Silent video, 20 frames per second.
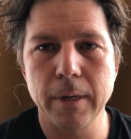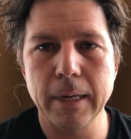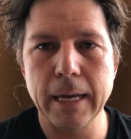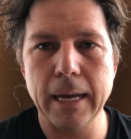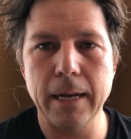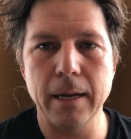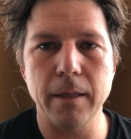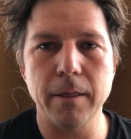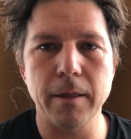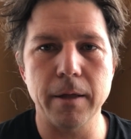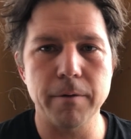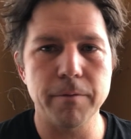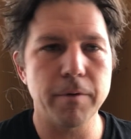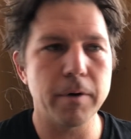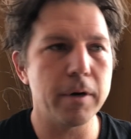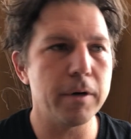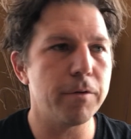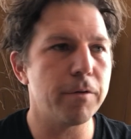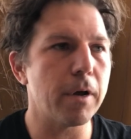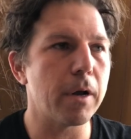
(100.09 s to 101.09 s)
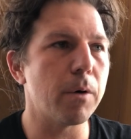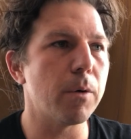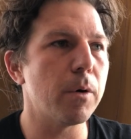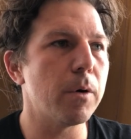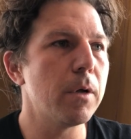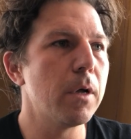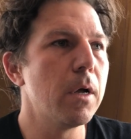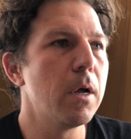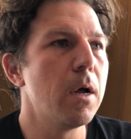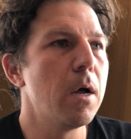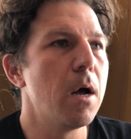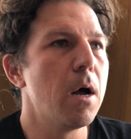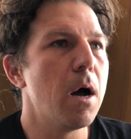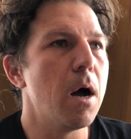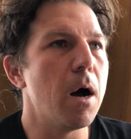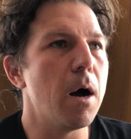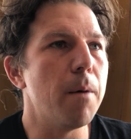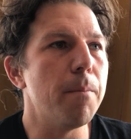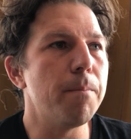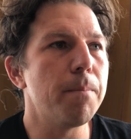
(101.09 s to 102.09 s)
anything, very general.
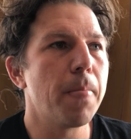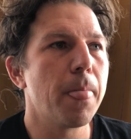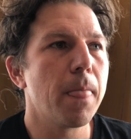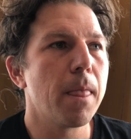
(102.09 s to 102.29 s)
And